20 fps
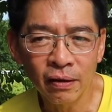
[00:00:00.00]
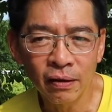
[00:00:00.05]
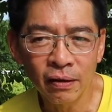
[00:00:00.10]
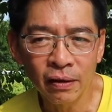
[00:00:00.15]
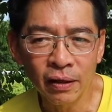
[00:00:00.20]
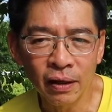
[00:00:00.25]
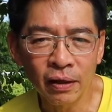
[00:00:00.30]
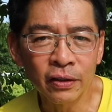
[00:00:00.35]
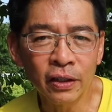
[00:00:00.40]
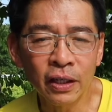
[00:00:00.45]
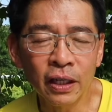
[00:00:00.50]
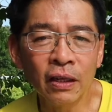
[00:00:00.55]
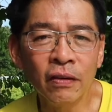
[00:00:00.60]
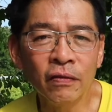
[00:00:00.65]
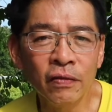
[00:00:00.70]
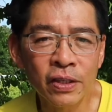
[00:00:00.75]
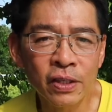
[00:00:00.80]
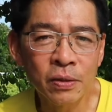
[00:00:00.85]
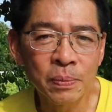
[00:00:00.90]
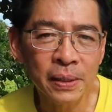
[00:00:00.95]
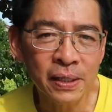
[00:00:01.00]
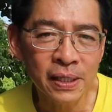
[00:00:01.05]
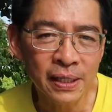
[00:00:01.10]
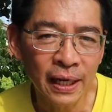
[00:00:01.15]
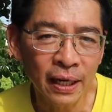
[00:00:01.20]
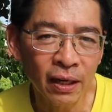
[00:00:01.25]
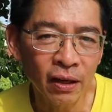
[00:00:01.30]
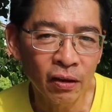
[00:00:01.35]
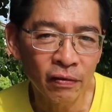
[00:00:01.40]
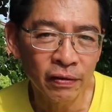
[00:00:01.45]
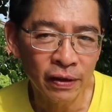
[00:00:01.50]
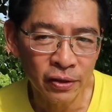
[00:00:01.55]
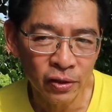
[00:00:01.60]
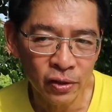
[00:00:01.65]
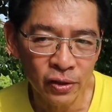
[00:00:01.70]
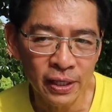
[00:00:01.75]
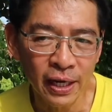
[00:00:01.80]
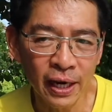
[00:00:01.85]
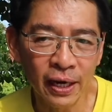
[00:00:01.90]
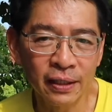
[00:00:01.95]
on the invisible side of our
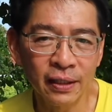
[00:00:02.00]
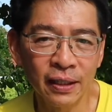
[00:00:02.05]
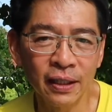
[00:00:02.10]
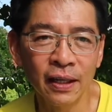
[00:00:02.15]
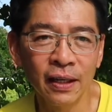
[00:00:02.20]
society.